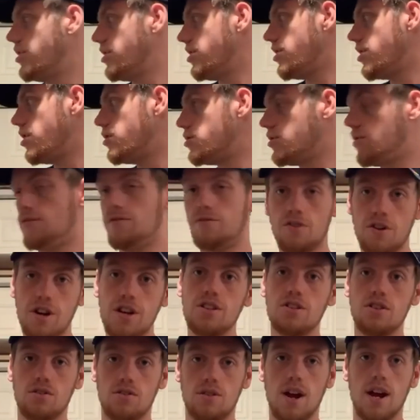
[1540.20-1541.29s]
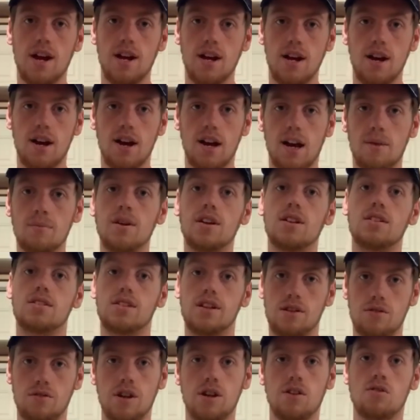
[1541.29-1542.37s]
There's a freezer right here, and I'm
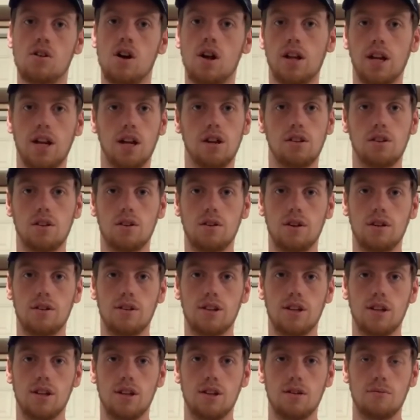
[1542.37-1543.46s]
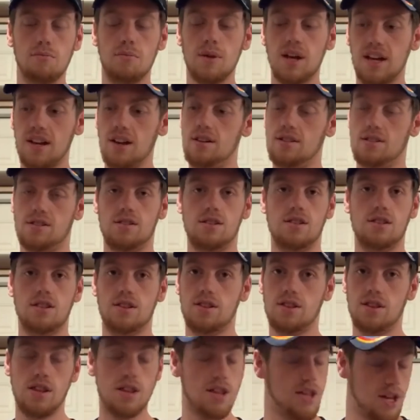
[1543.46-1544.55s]
considering crawling into it because
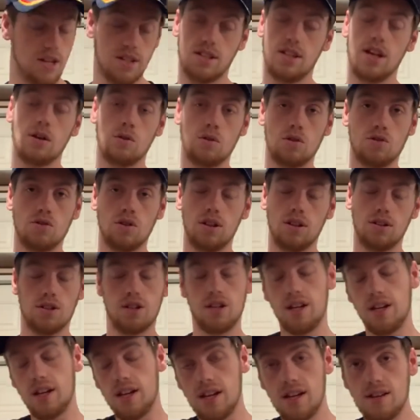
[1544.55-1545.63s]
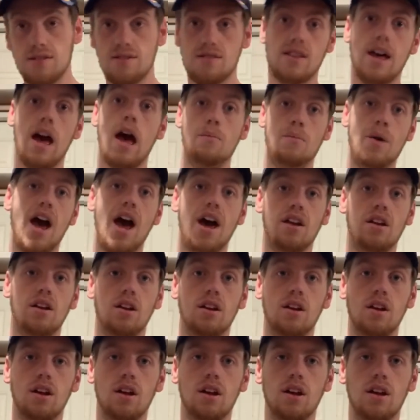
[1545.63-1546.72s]
this sequel trilogy is that bad.
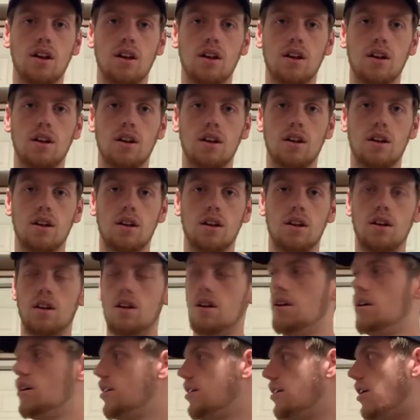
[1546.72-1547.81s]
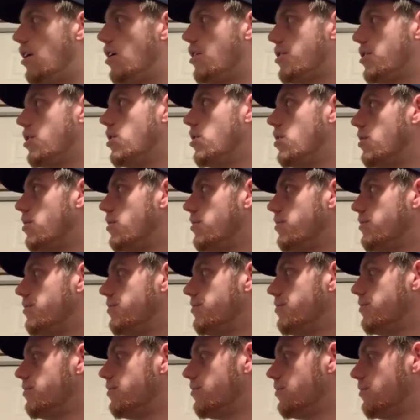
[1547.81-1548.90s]
Although,
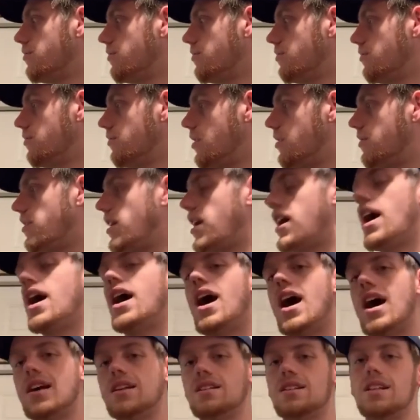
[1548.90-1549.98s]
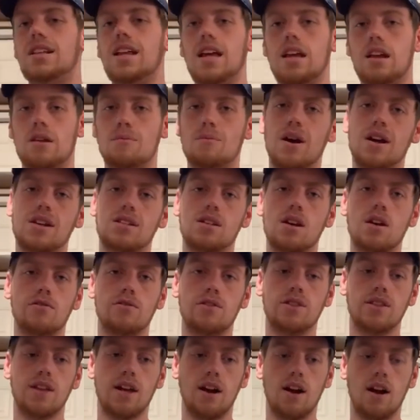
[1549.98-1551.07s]
if I isolated myself
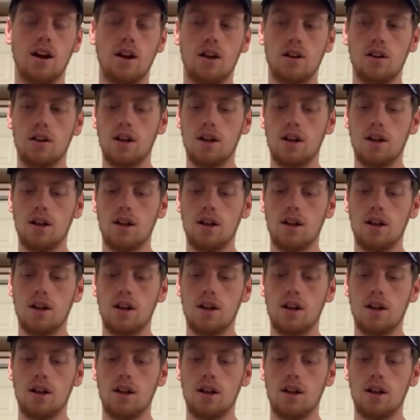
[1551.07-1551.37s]
in there,